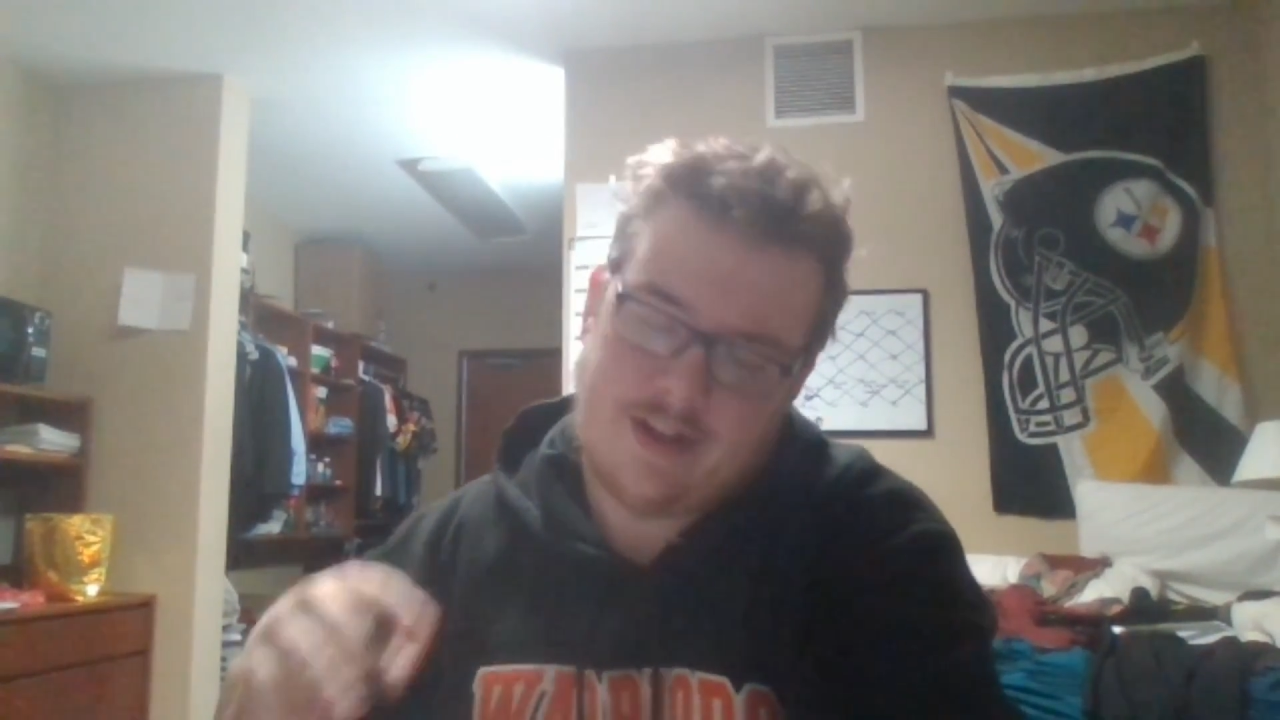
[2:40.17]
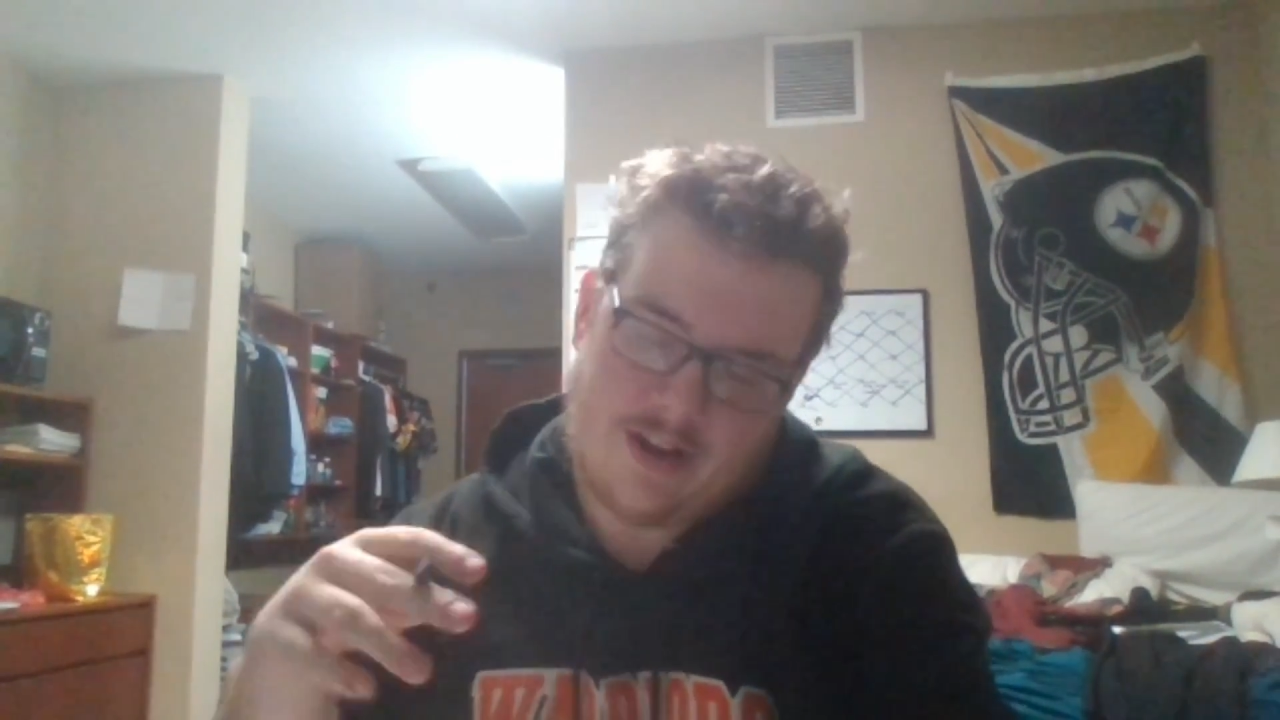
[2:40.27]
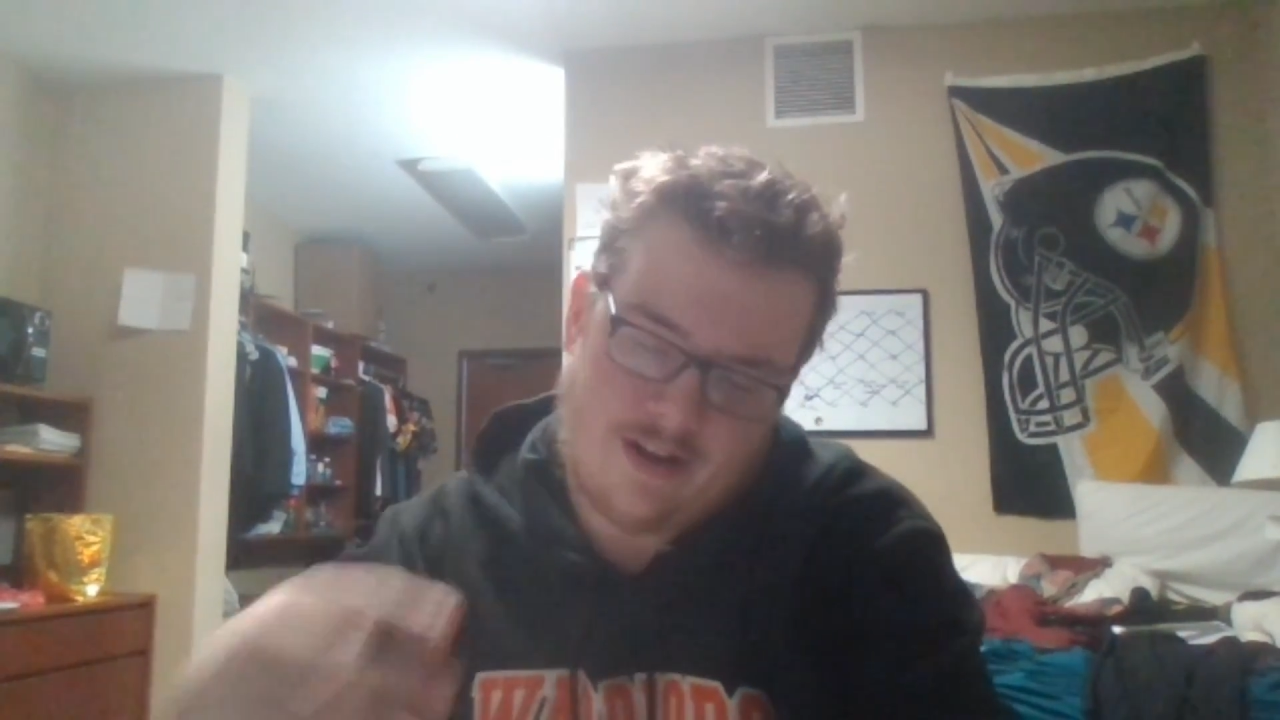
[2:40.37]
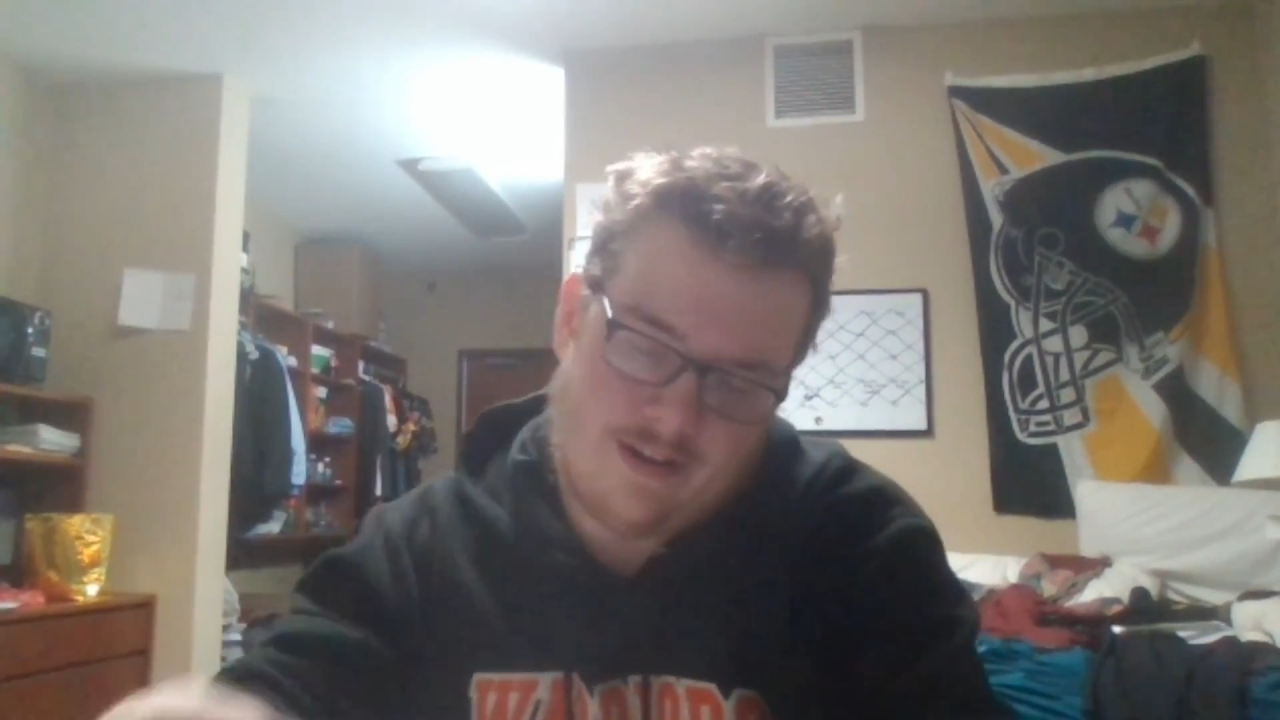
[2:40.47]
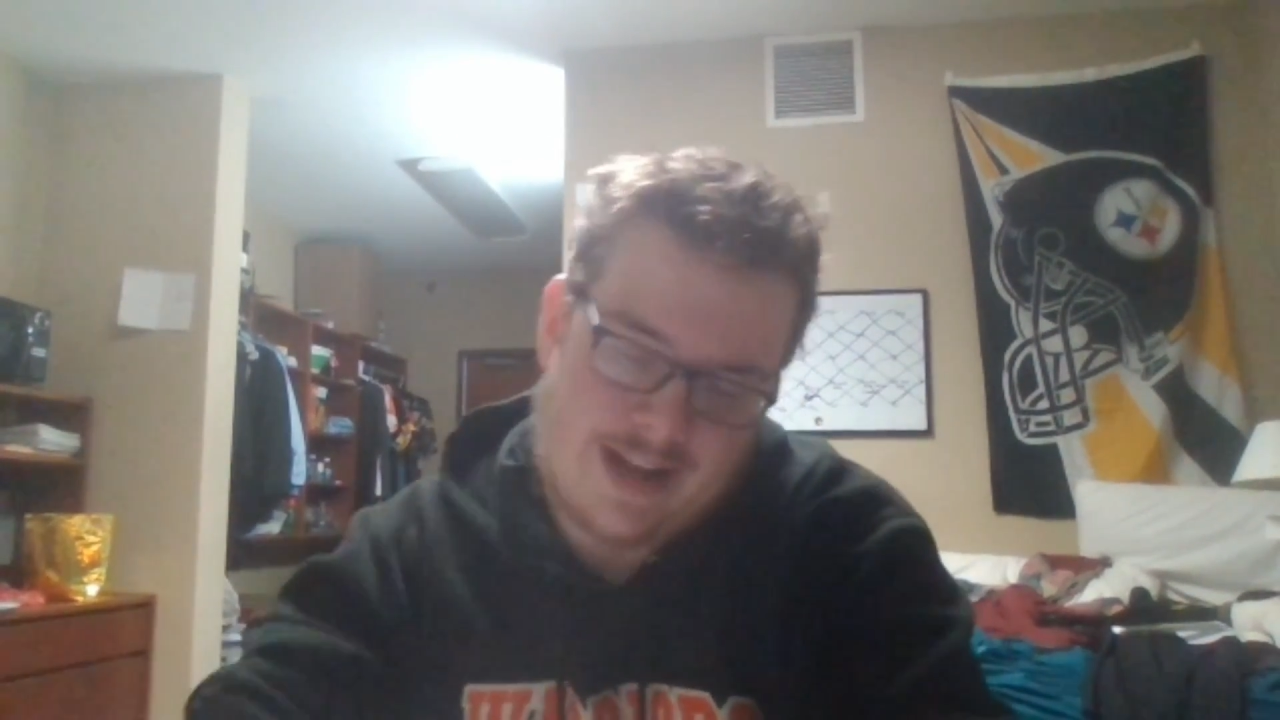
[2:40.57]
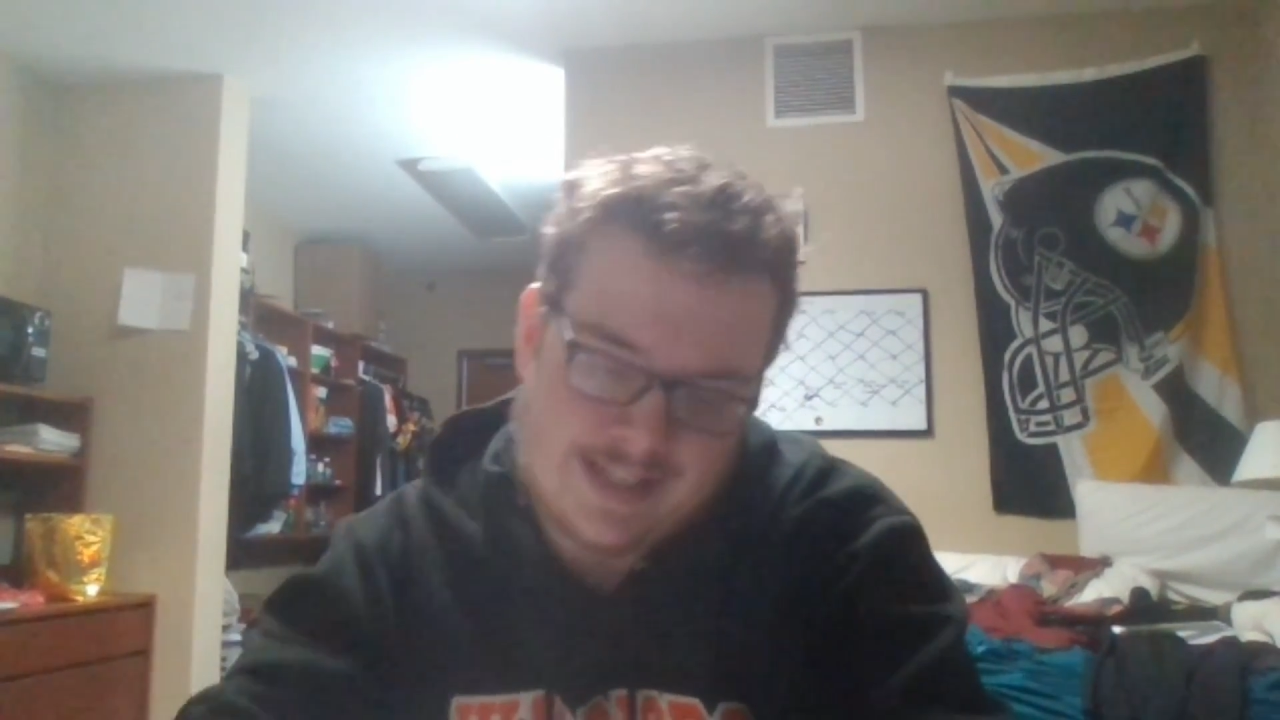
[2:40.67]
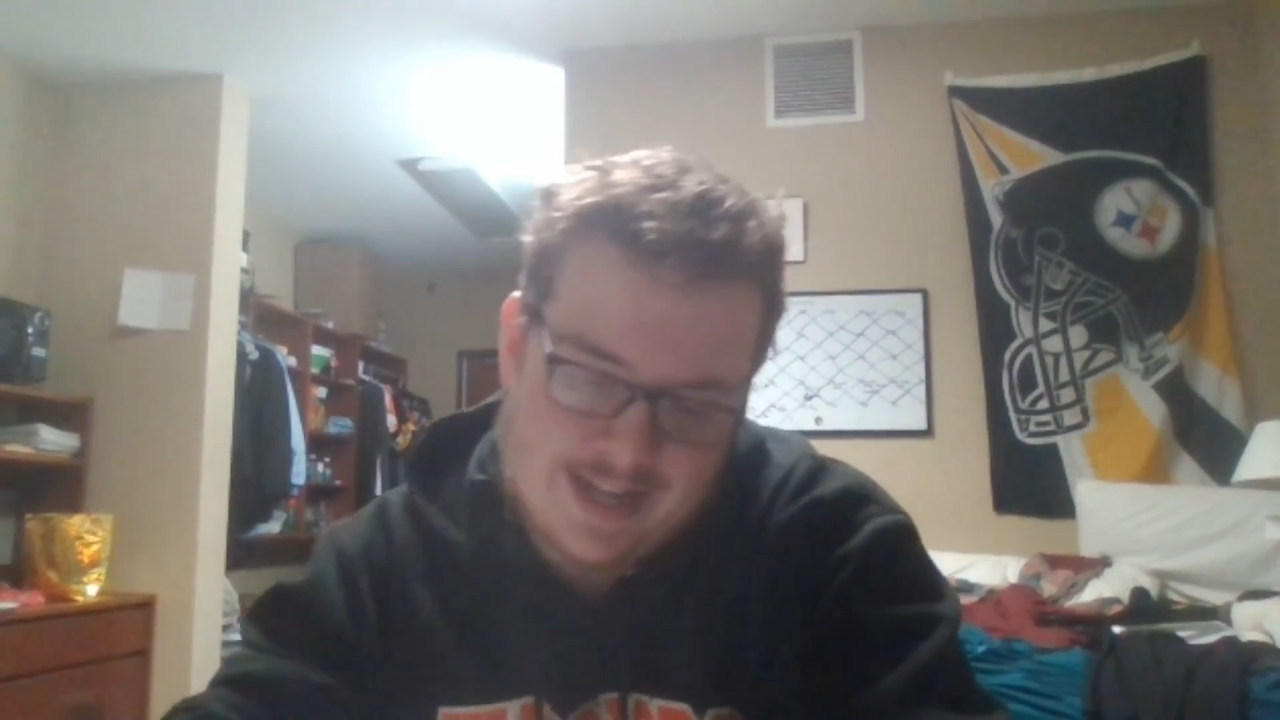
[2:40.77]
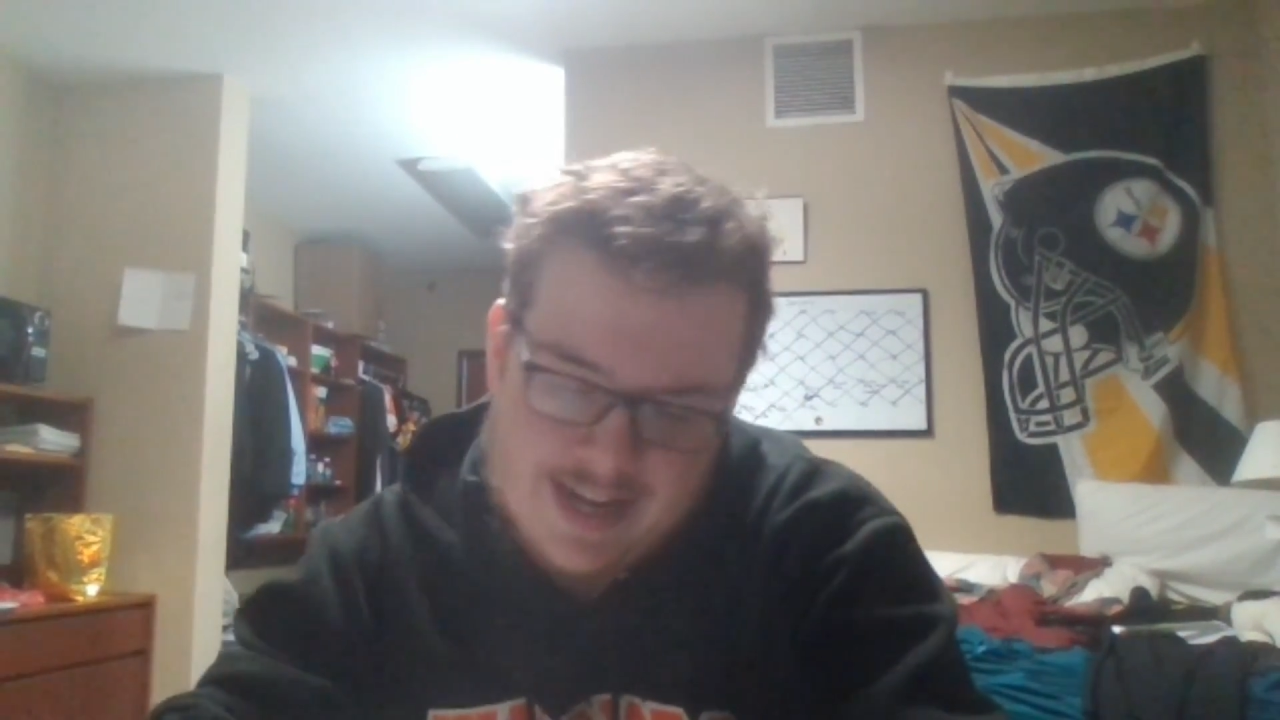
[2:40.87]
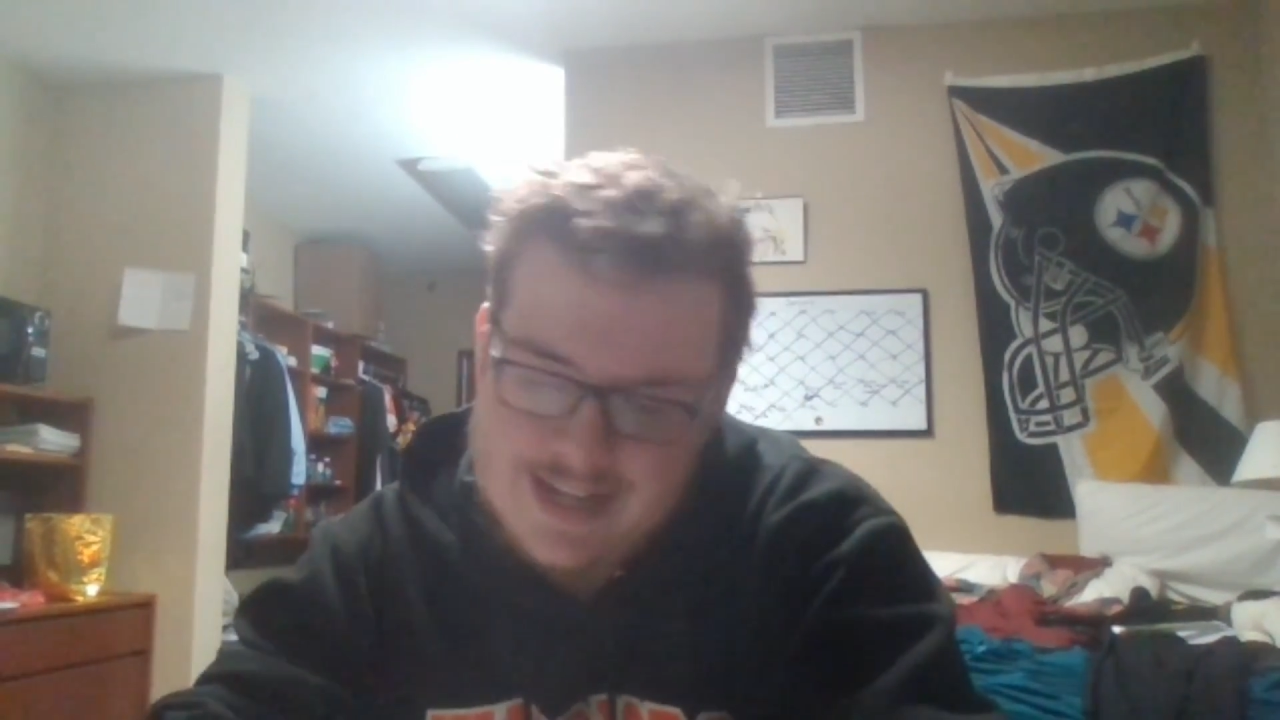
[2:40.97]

uh, as it